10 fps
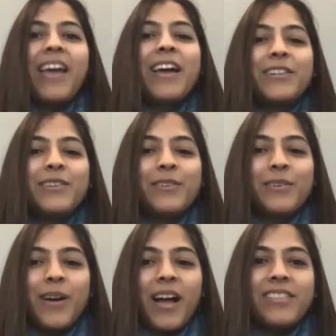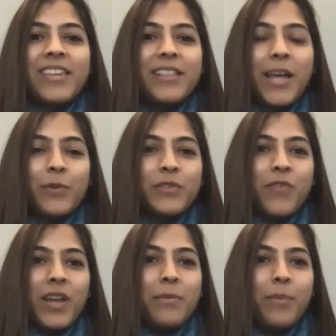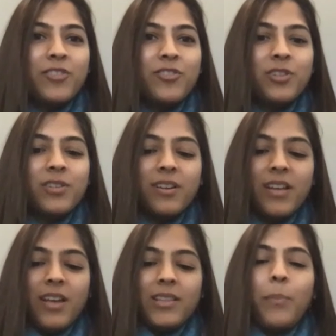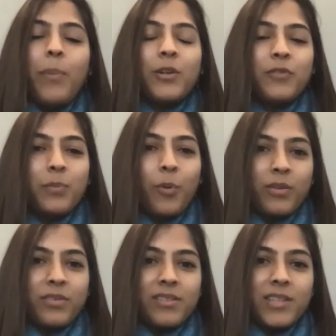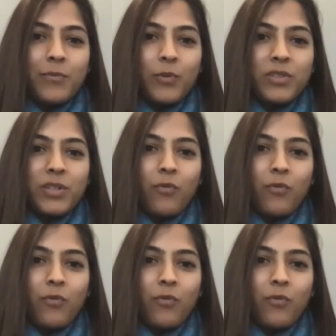And I think that was very much the part of the process that was